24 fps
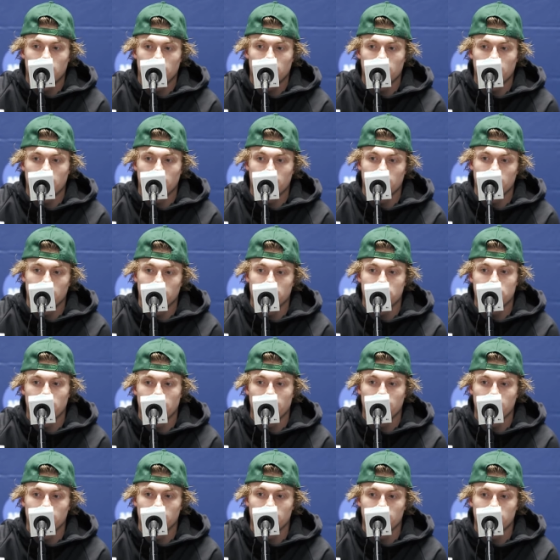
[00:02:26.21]
got to
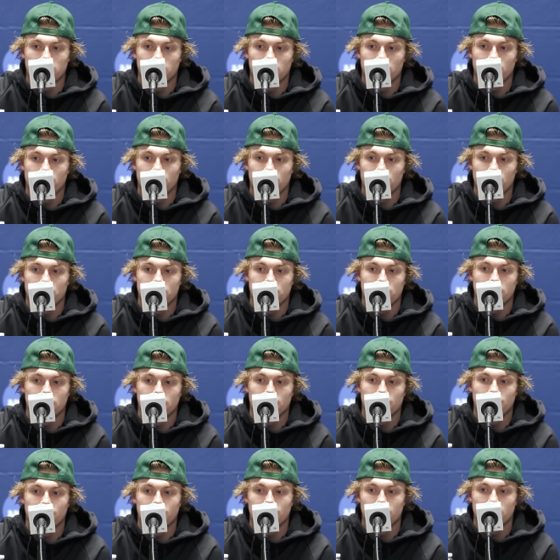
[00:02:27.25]
try and look to the future
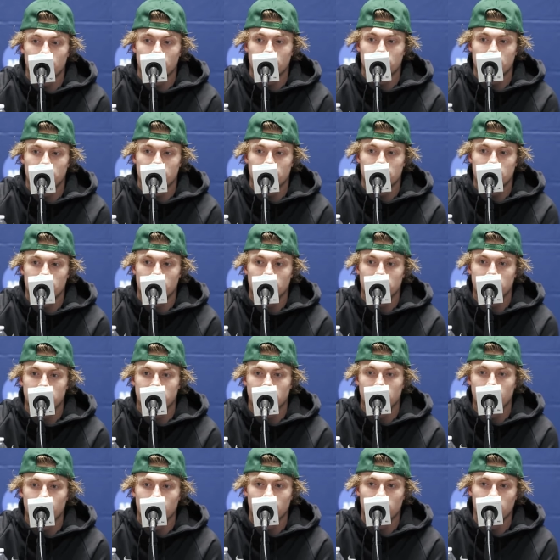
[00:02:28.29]
and use this all
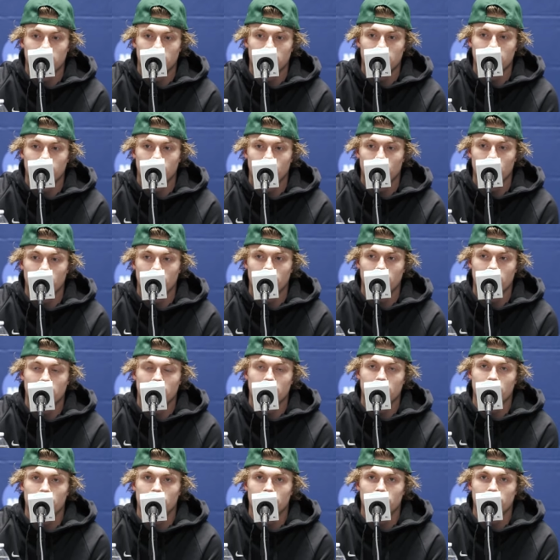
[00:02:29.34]
summer to motivate
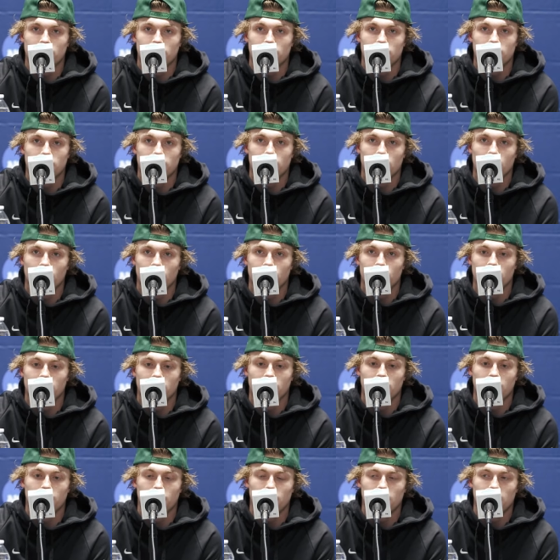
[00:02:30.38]
you. Hope you
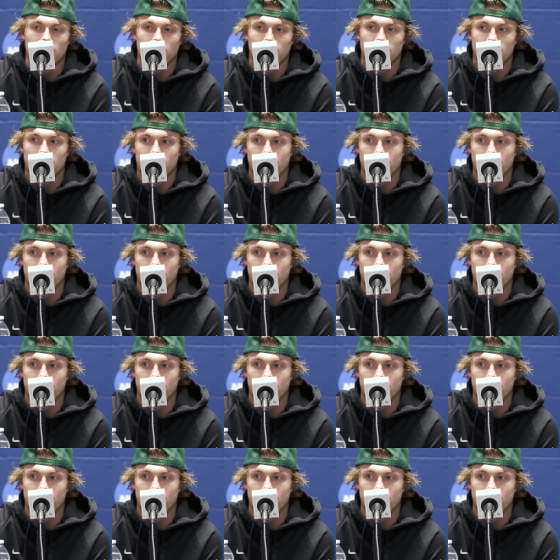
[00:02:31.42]
can get back.